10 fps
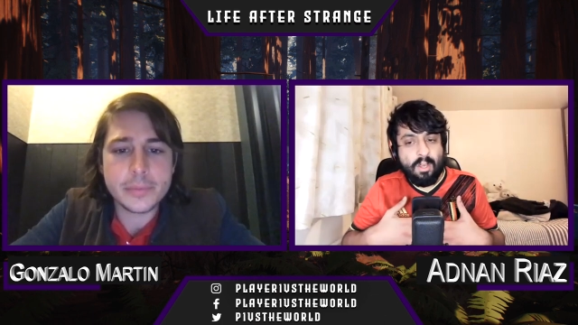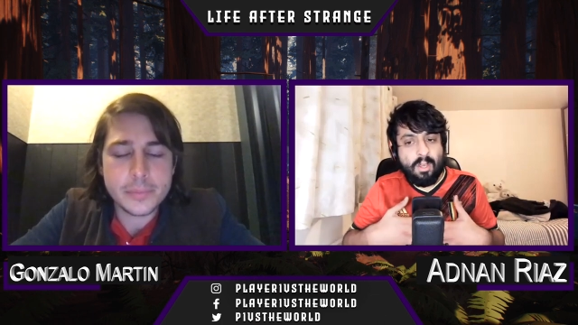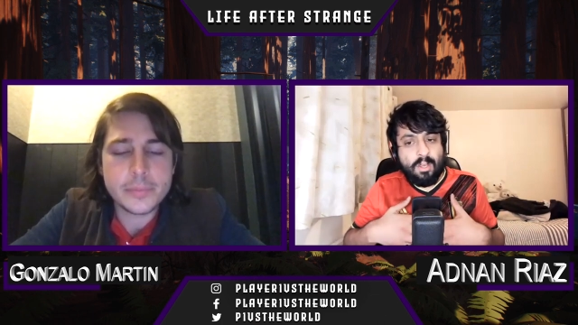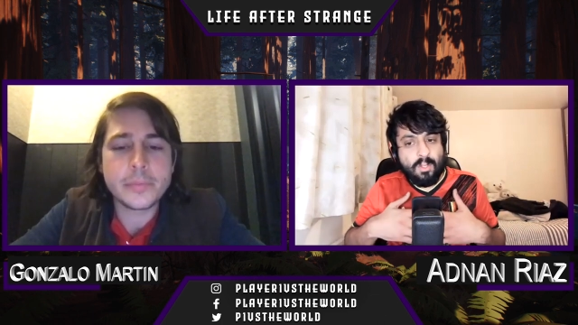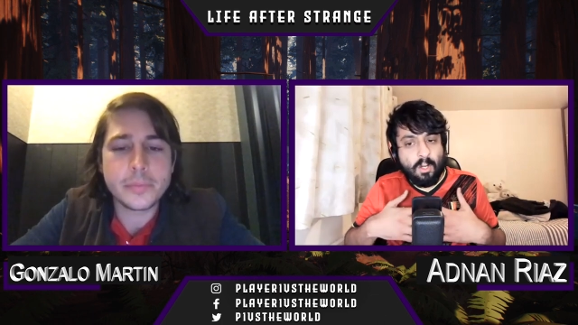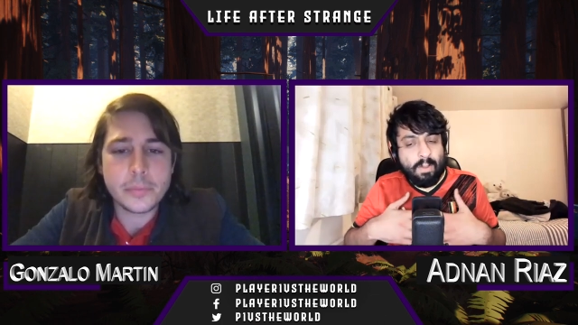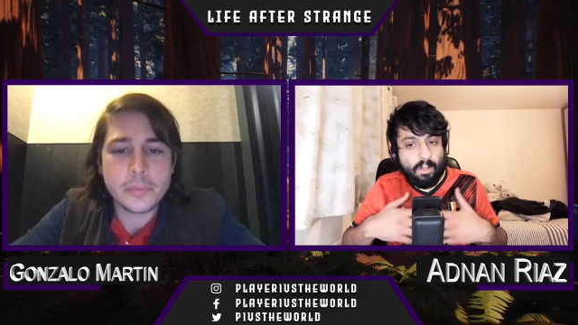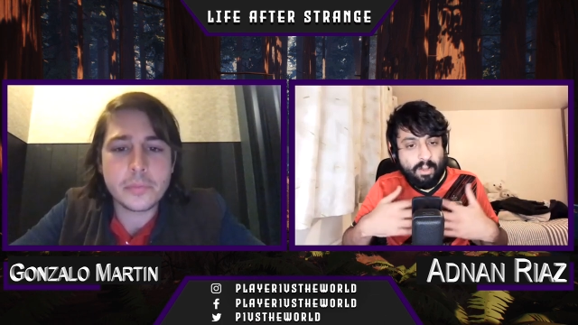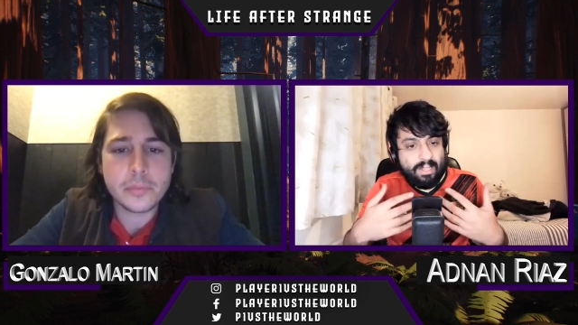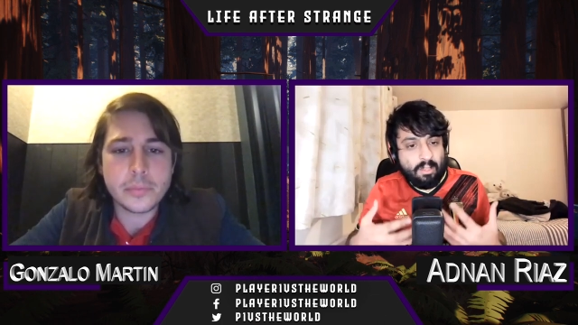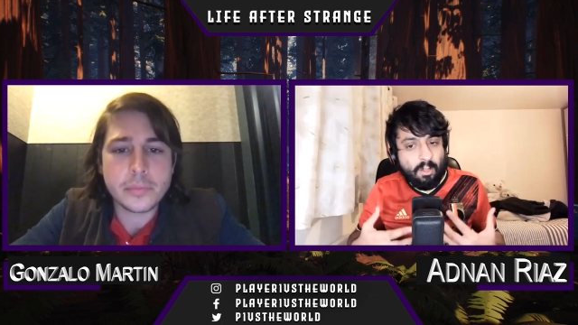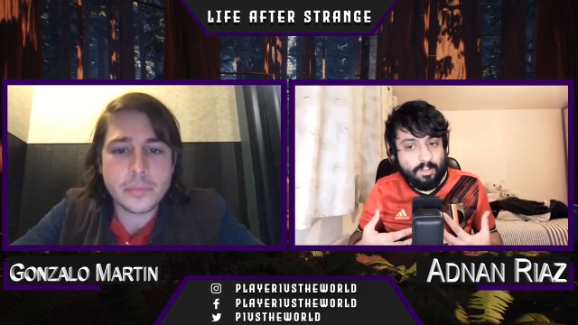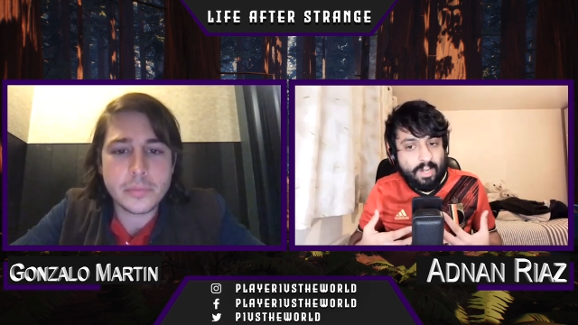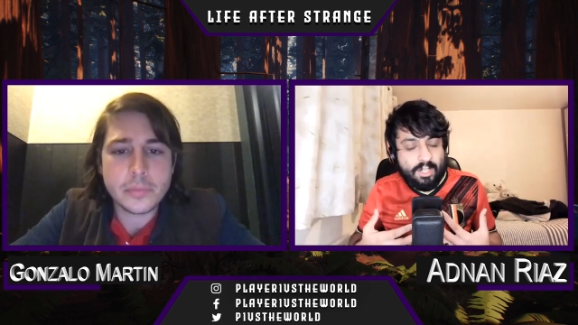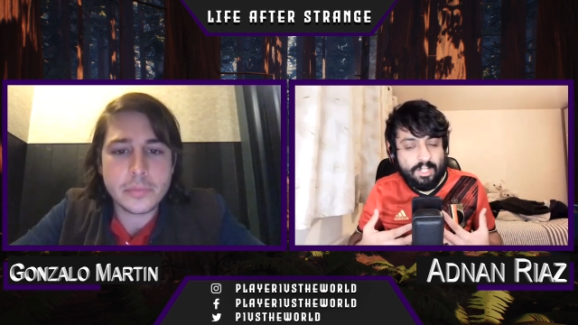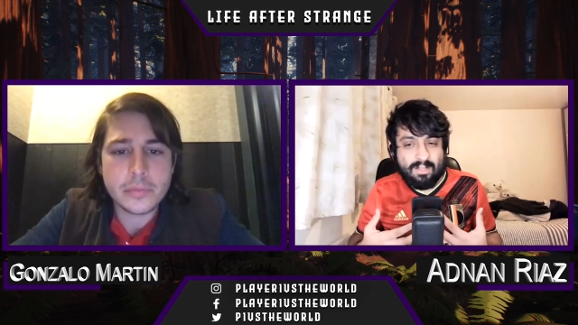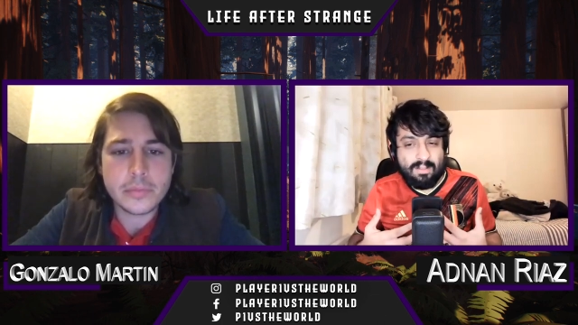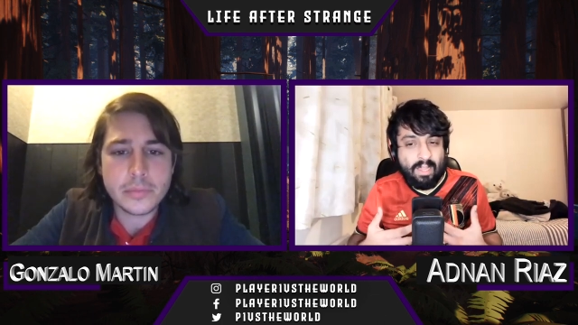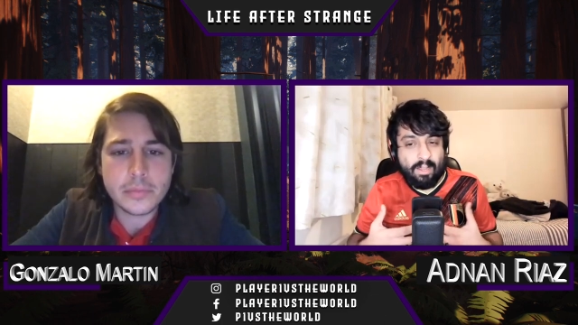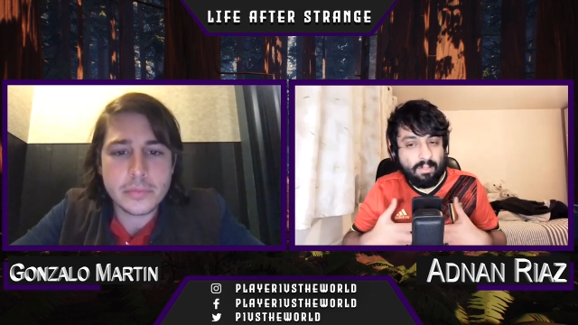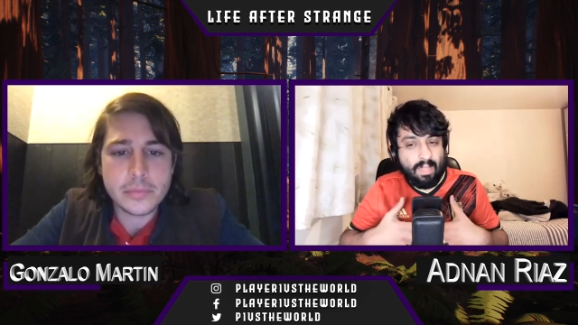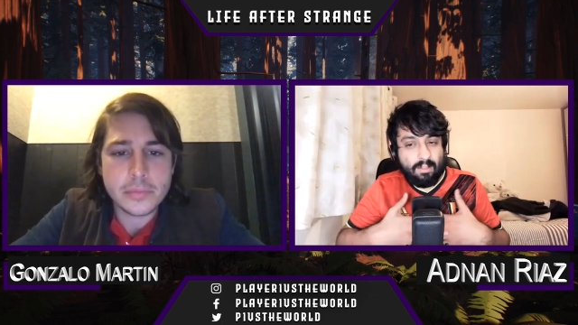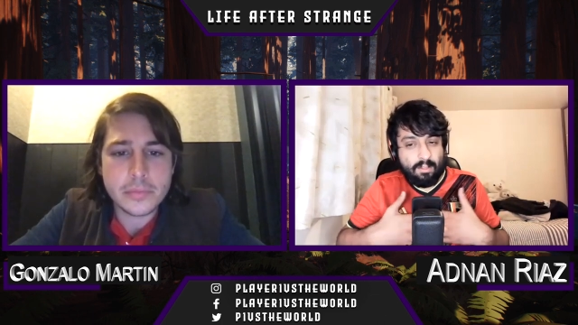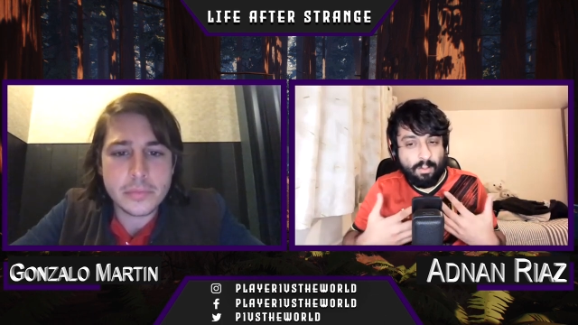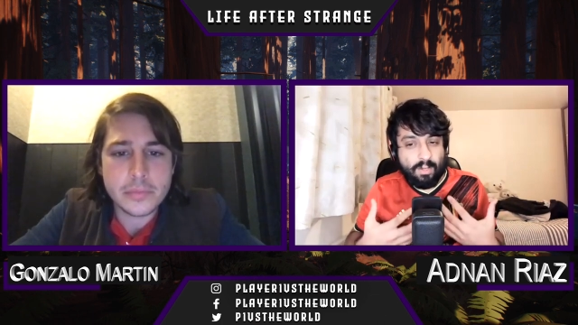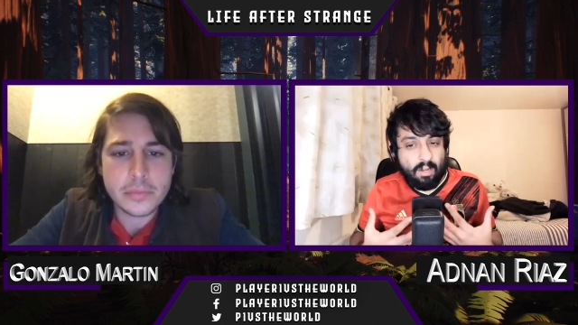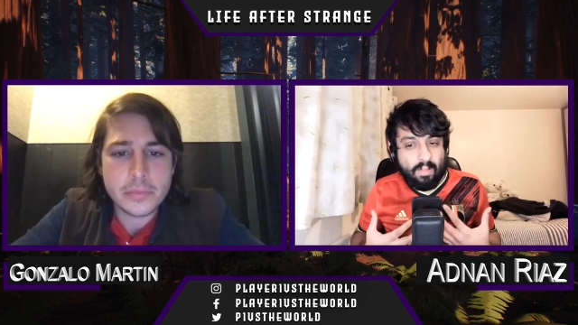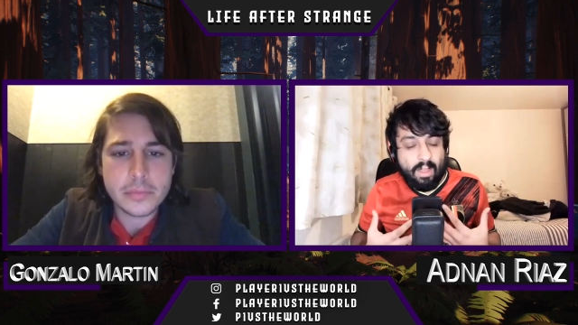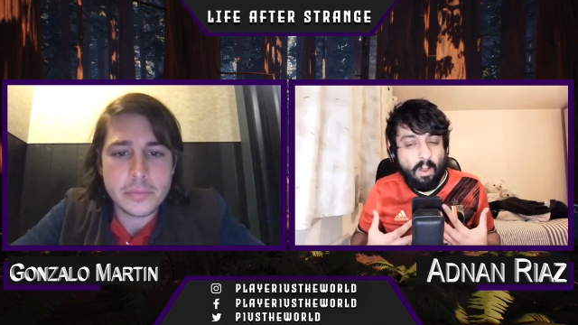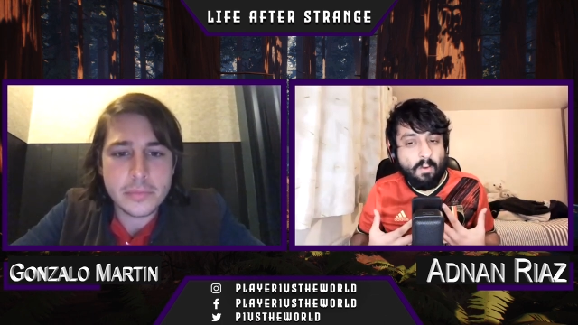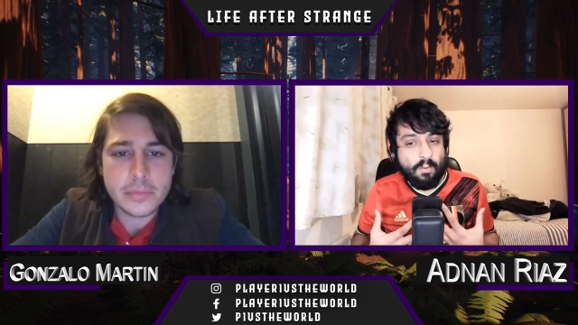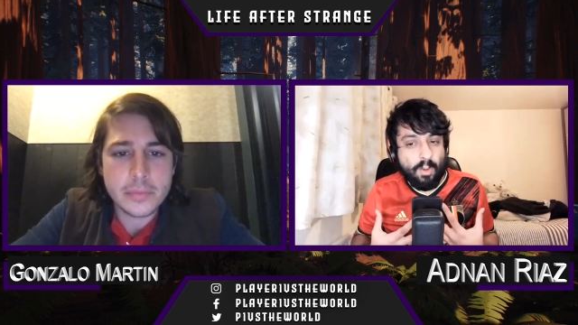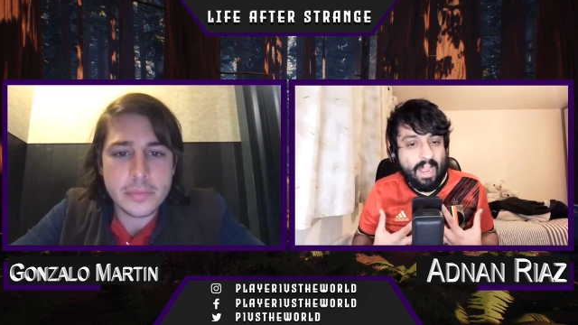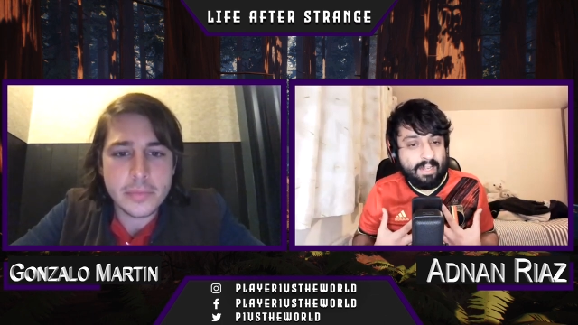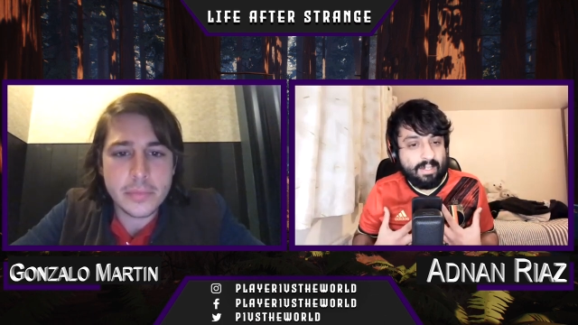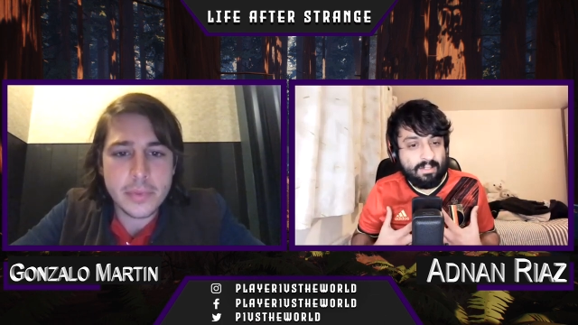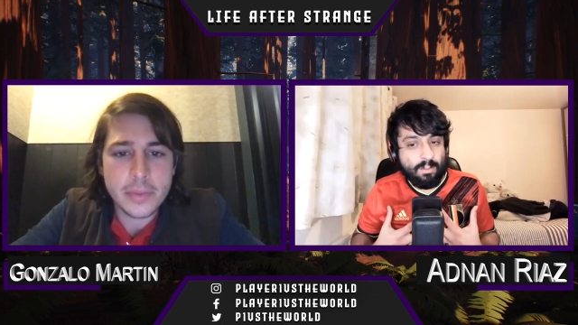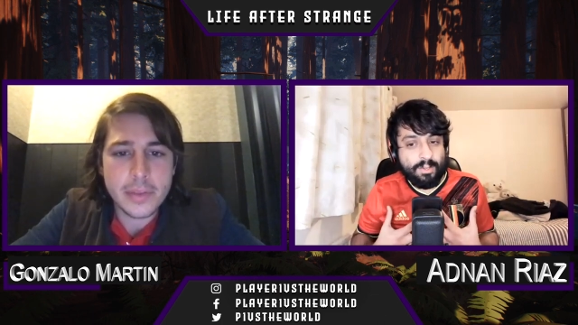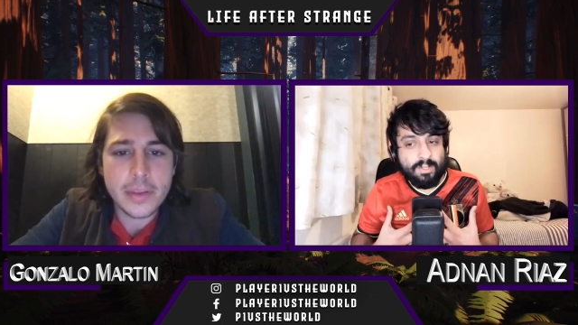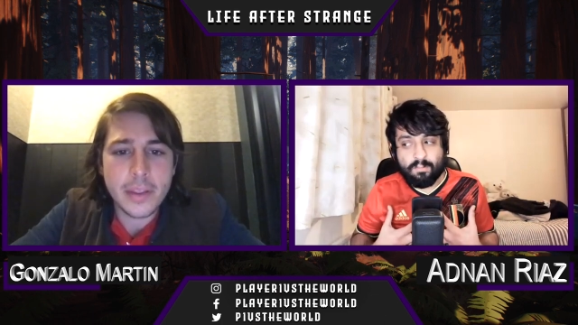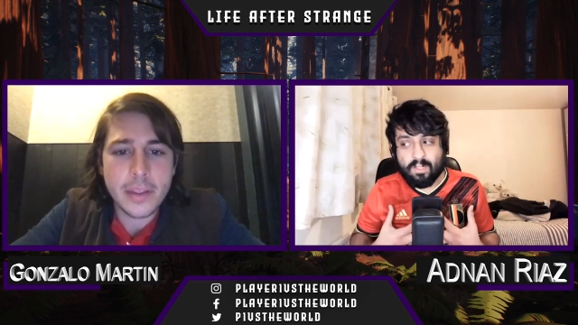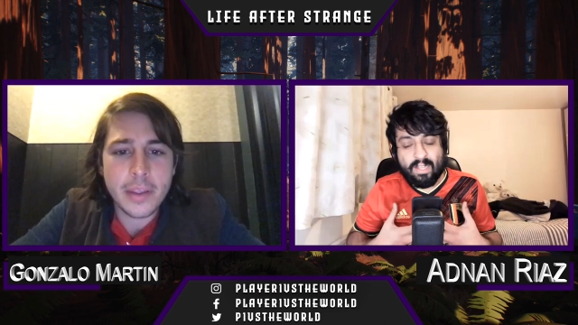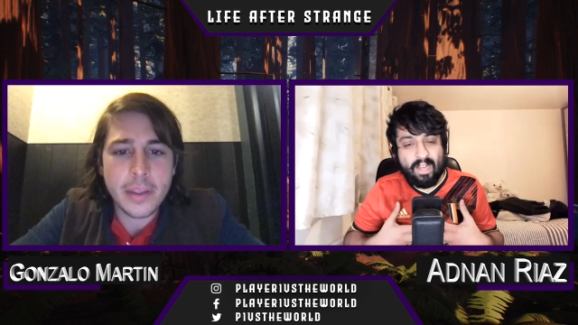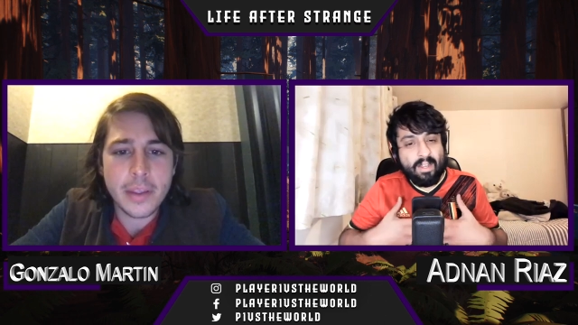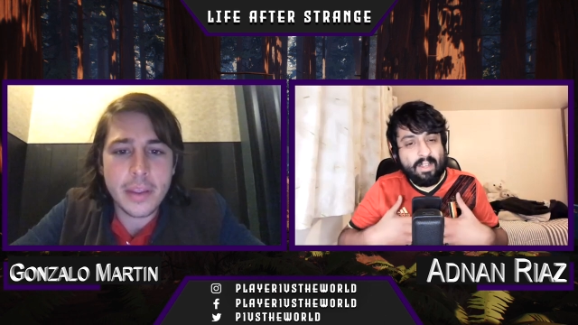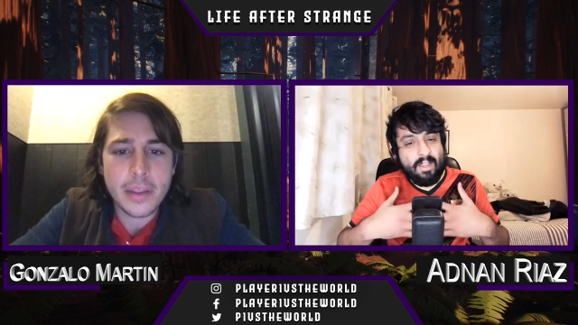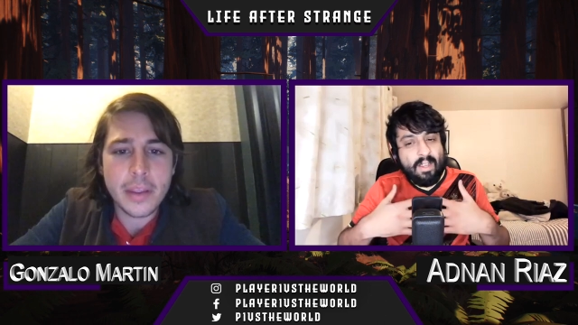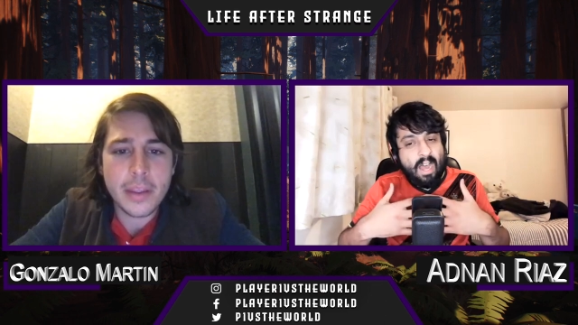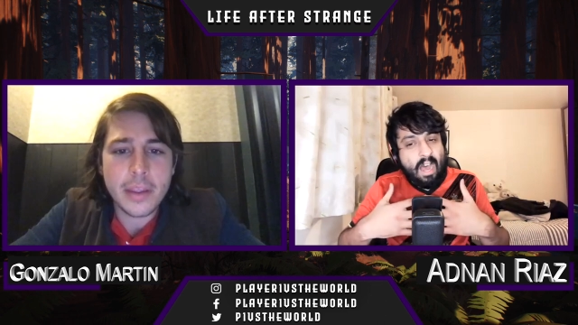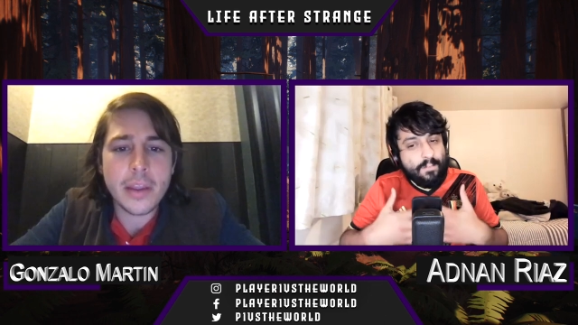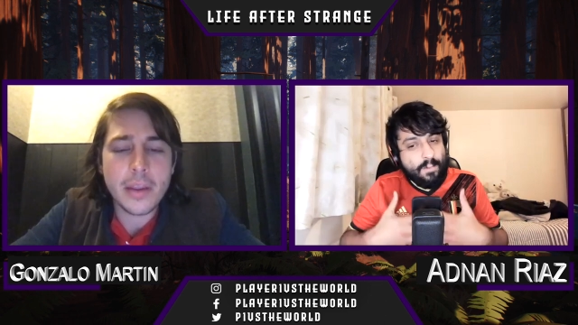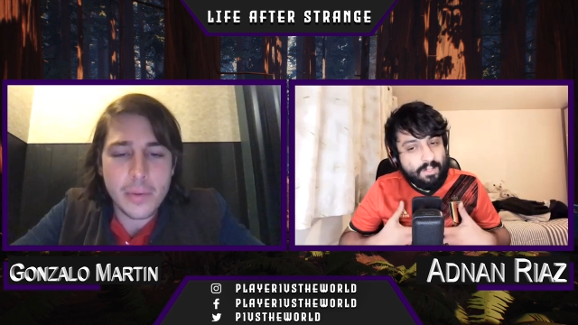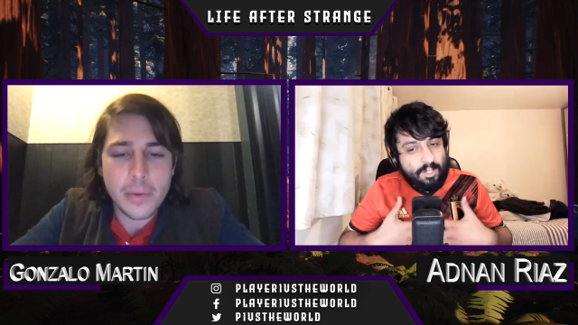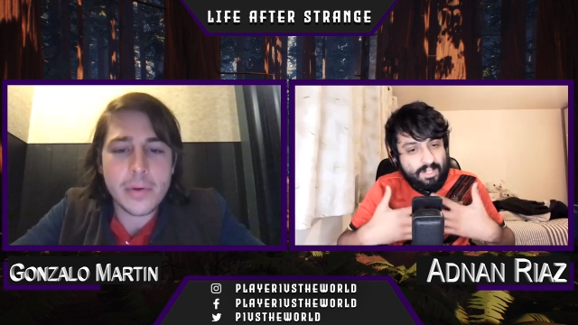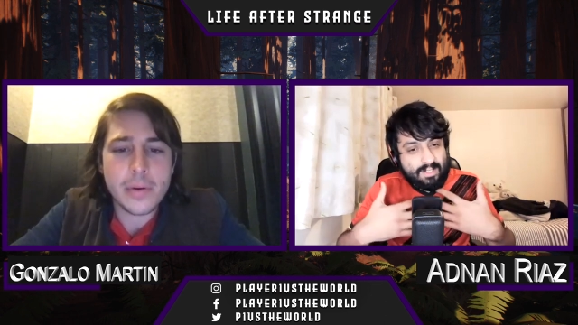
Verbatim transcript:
Speaker 1: talked about your in-laws' reaction, like that you were kind of like overreacting towards something like that. Have you had the chance to